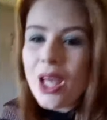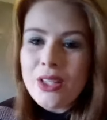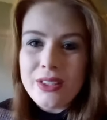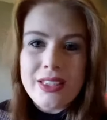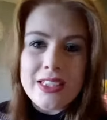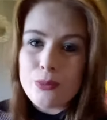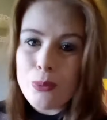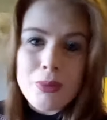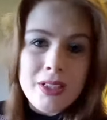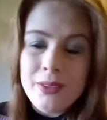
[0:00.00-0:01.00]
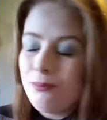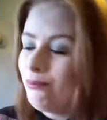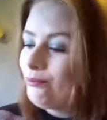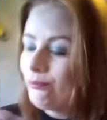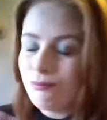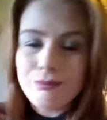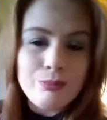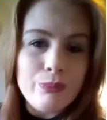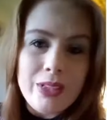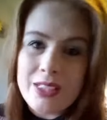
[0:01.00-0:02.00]
This woman
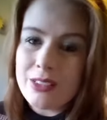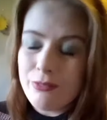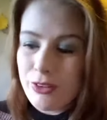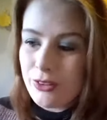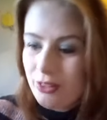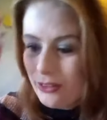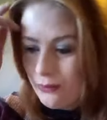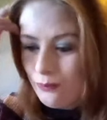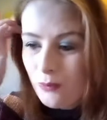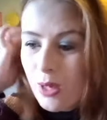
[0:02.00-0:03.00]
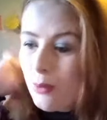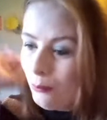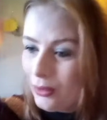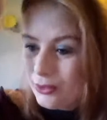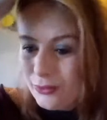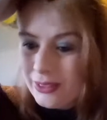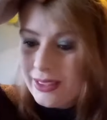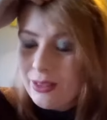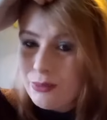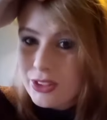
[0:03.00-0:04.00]
needs some food in her, because honestly
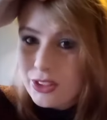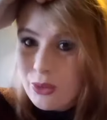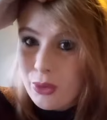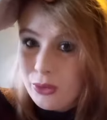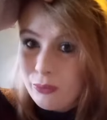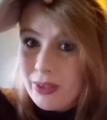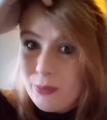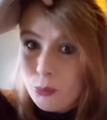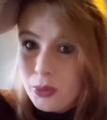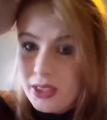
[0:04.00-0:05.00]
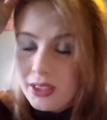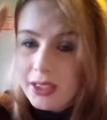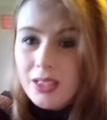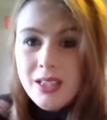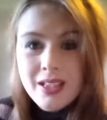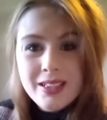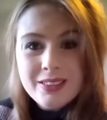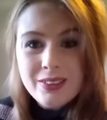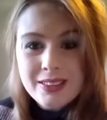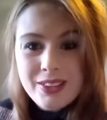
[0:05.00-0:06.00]
I'm so hungry and weak. So I'll
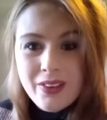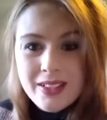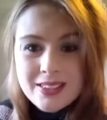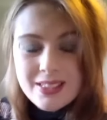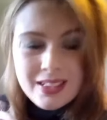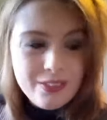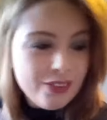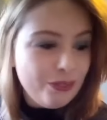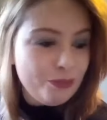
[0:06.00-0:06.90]
see you guys later on.